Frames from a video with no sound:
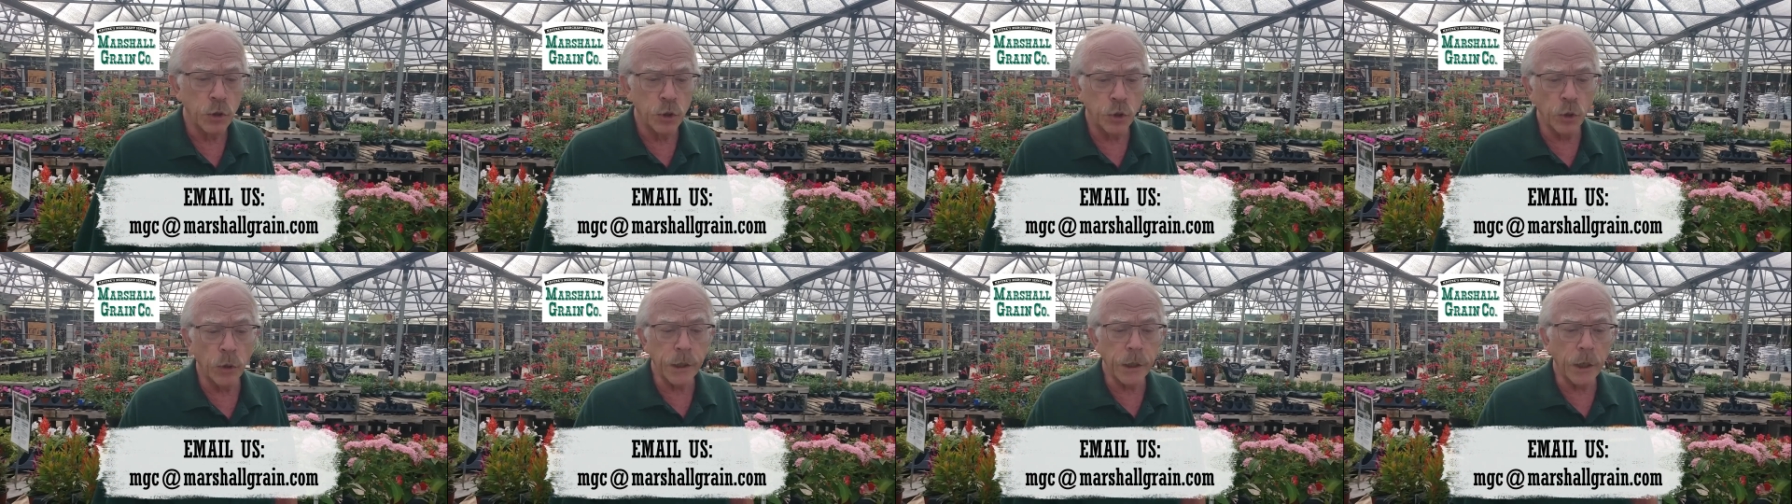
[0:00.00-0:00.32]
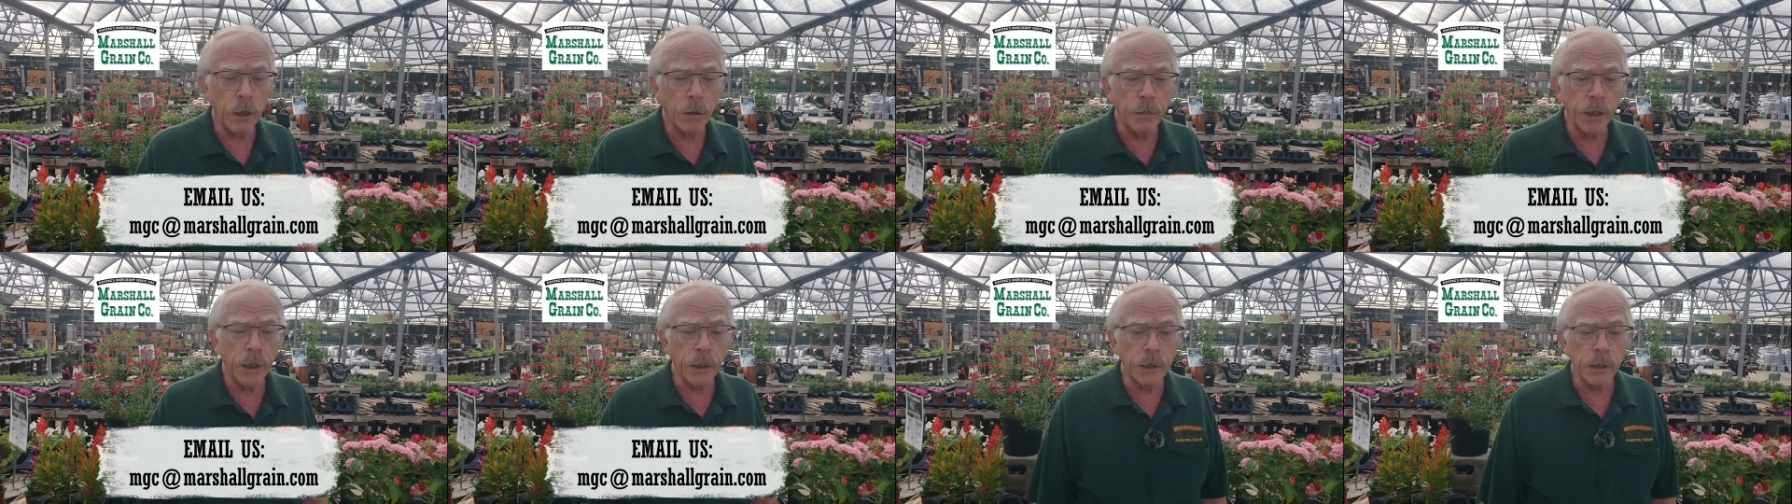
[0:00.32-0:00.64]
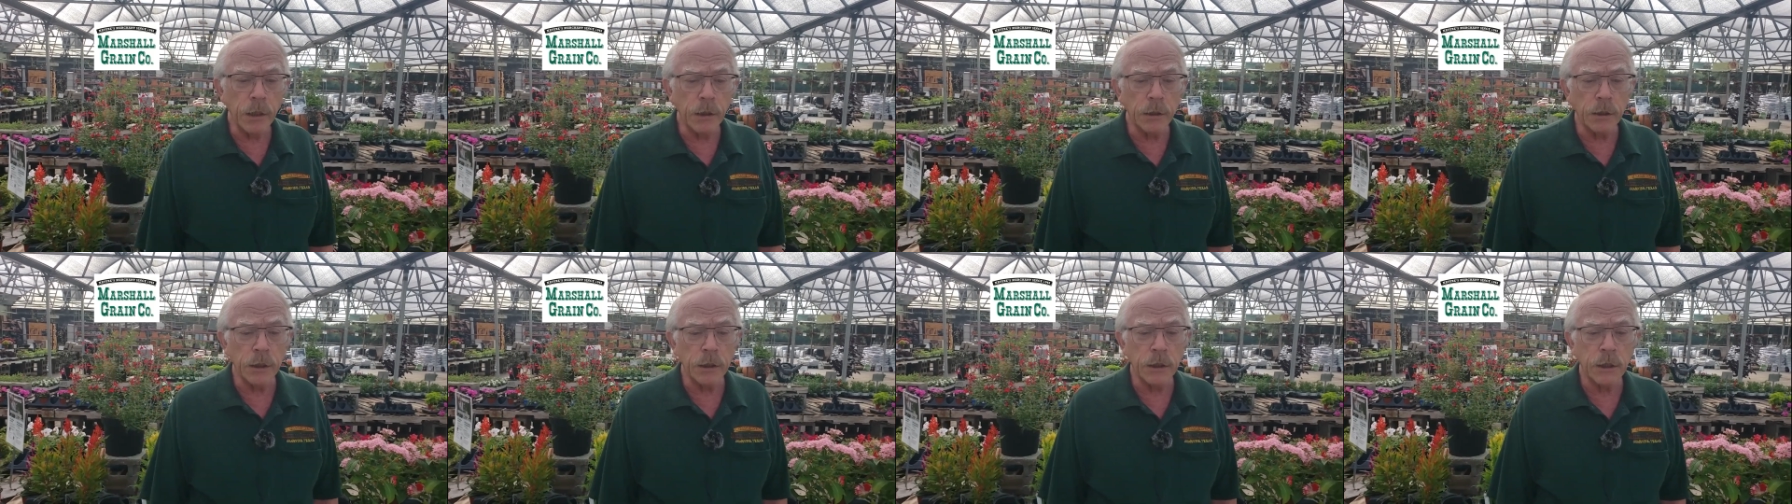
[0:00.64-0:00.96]
Join our
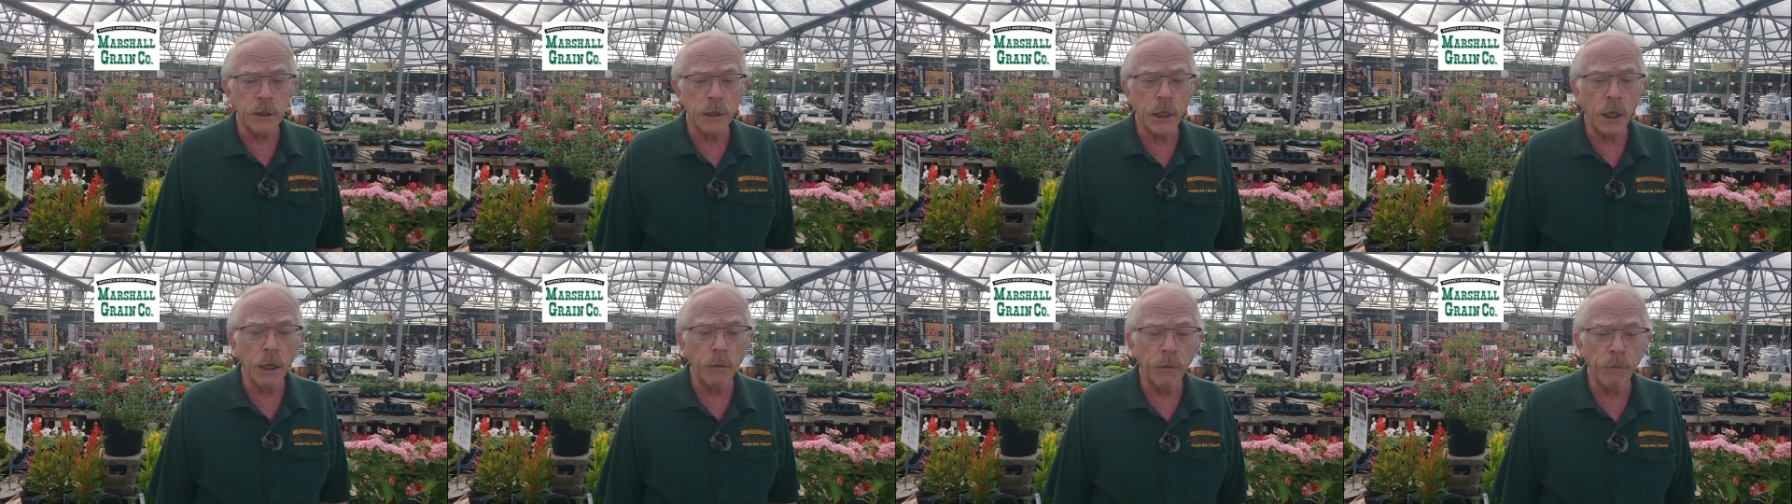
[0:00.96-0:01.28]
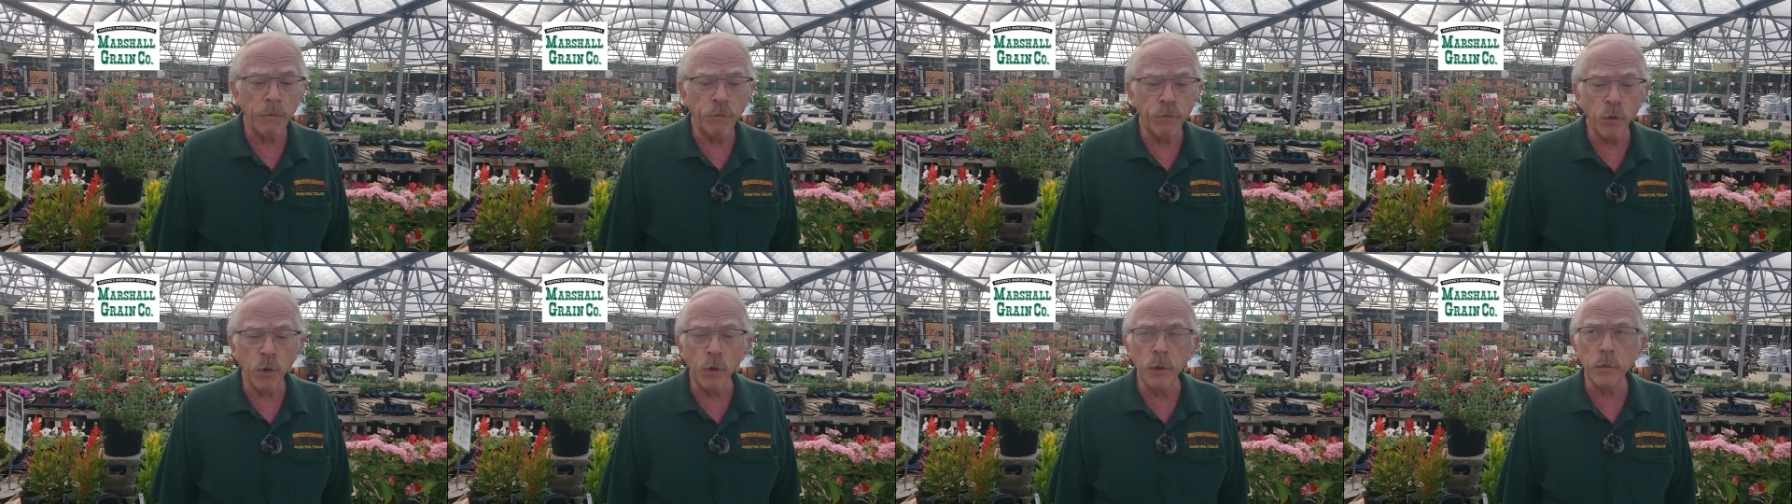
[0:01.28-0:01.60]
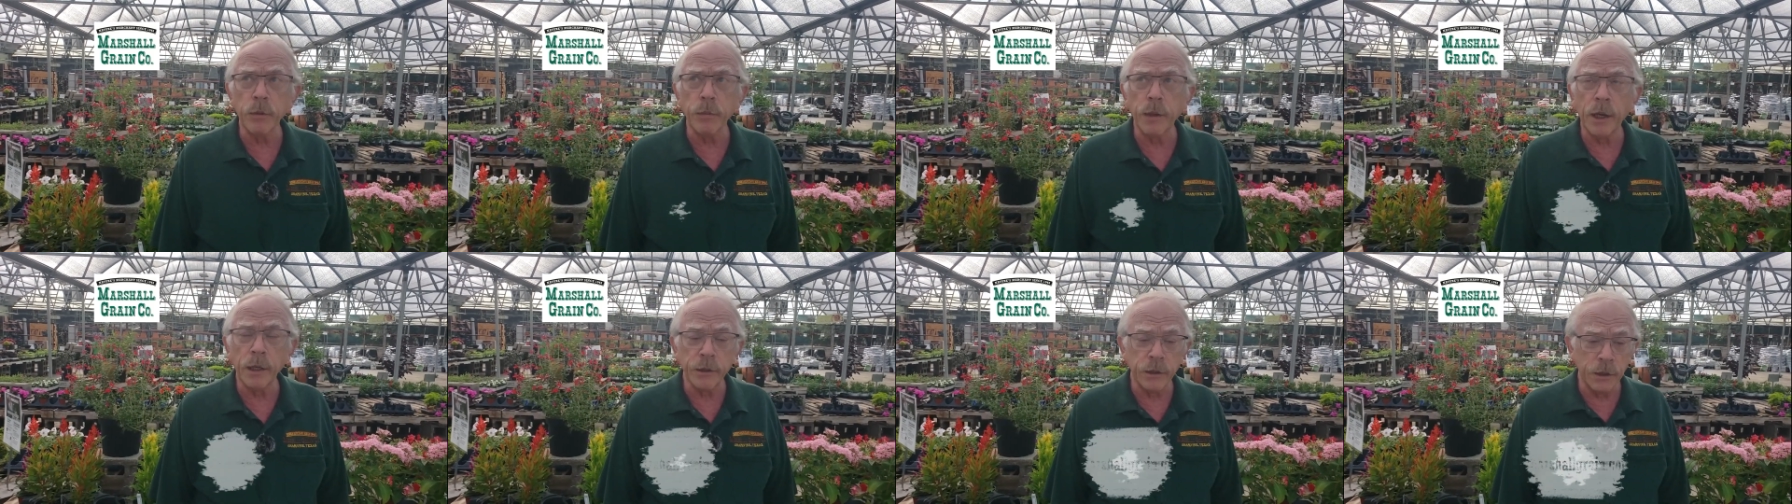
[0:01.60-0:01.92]
mailing list to keep informed
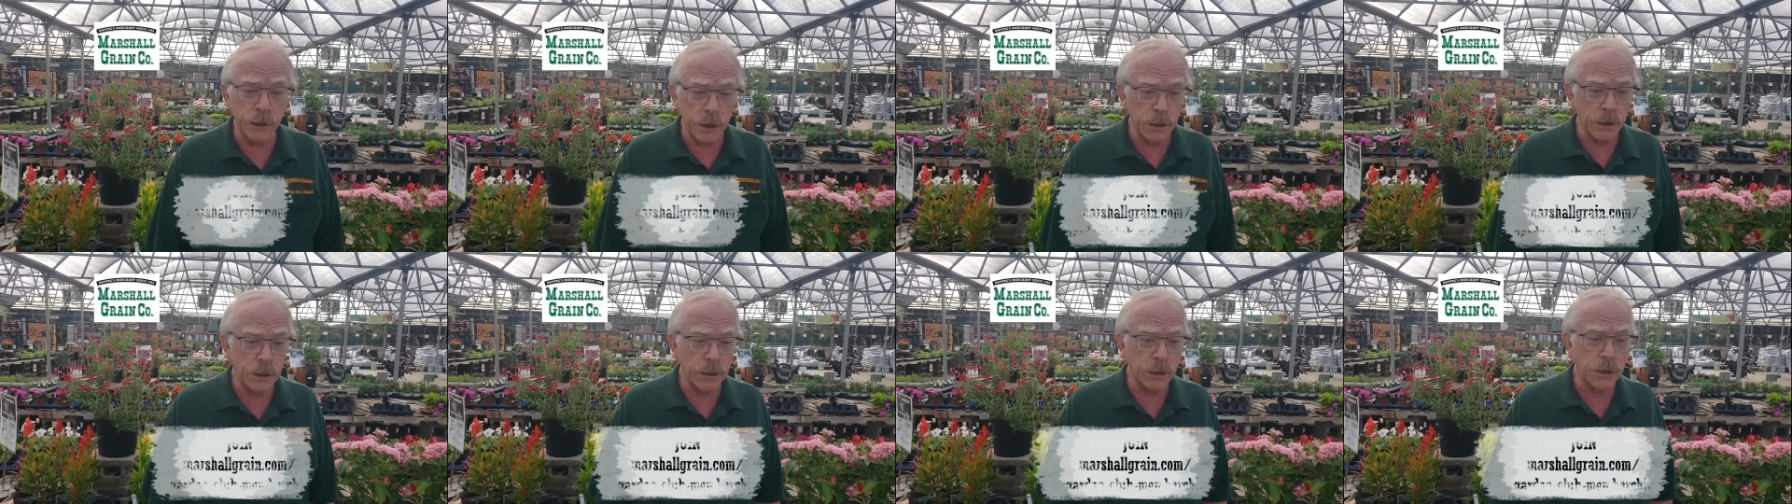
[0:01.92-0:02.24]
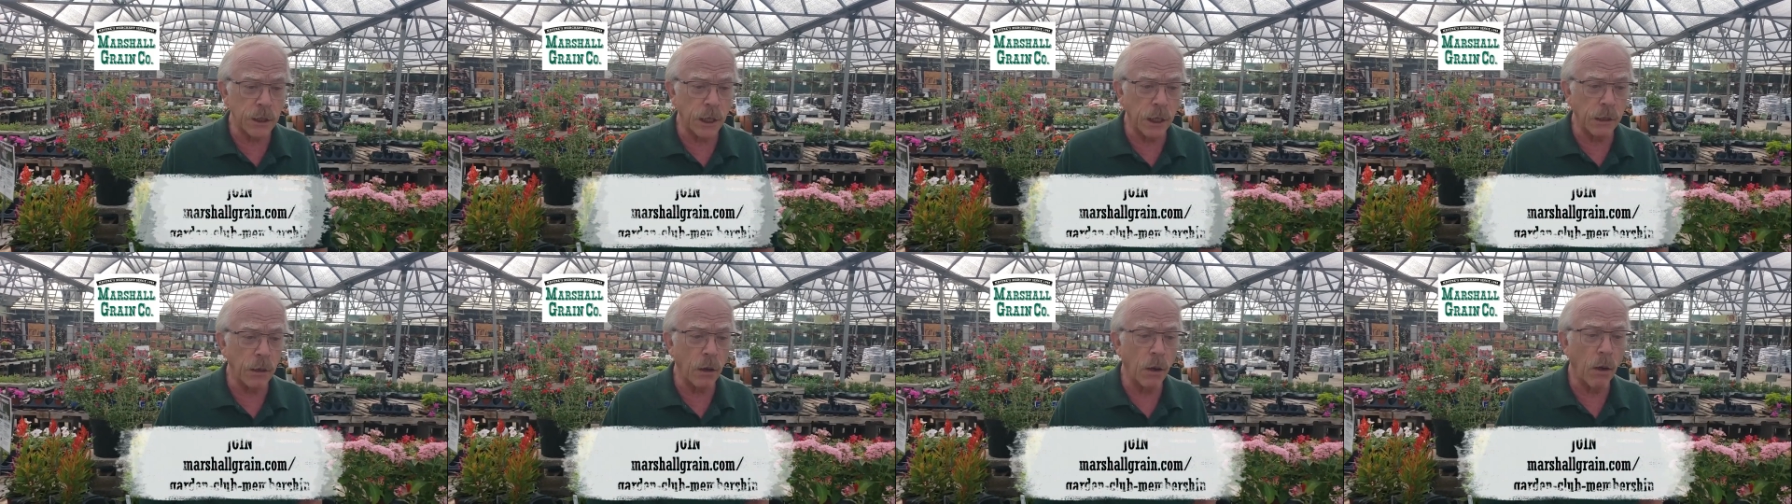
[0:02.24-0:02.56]
about this and